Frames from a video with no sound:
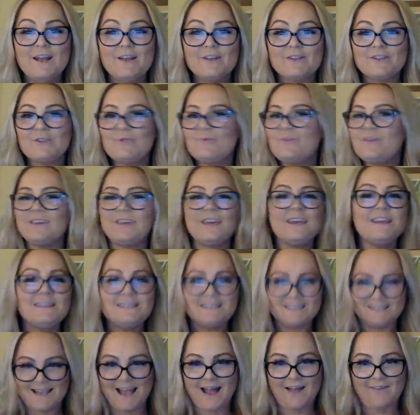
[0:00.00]
So get
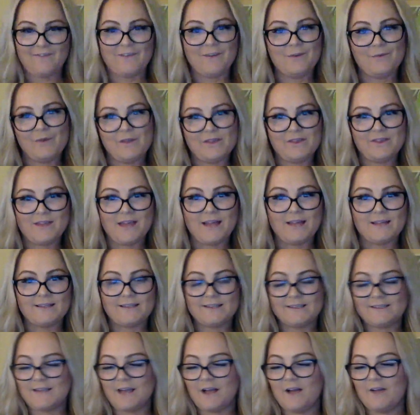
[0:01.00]
savvy with that
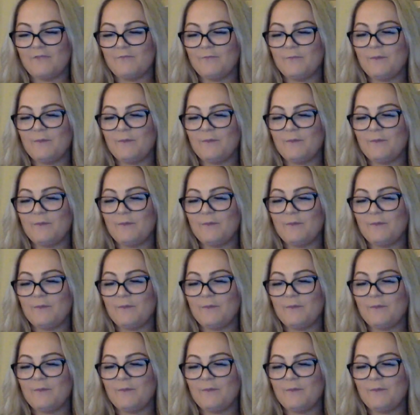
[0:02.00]
stuff,